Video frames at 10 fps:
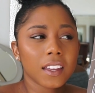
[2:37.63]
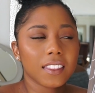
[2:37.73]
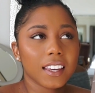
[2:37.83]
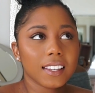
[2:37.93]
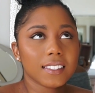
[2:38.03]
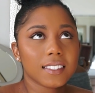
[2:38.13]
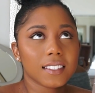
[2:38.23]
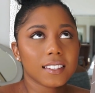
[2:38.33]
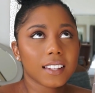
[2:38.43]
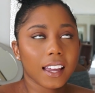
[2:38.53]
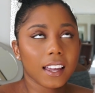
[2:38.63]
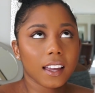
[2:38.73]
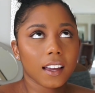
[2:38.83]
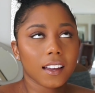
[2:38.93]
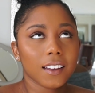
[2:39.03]
this
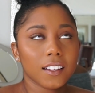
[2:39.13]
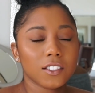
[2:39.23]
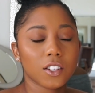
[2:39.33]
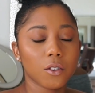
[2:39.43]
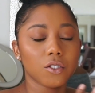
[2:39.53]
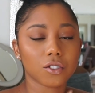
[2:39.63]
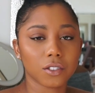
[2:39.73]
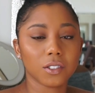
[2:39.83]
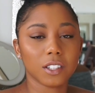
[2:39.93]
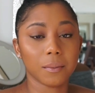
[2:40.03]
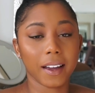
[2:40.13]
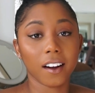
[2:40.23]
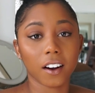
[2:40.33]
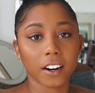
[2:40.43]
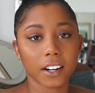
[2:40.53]
saying so true to my
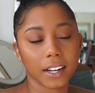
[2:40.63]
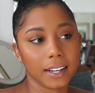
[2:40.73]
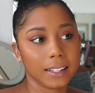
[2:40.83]
heart.